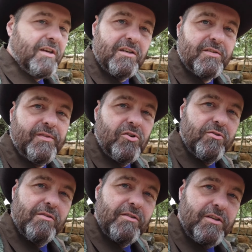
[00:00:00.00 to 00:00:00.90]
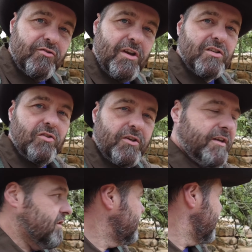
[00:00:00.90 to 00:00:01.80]
a nice foreground interest looking
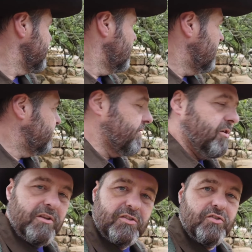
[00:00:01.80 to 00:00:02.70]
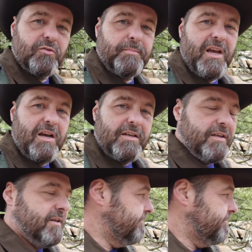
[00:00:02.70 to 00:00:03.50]
at the main waterfall that's just behind it.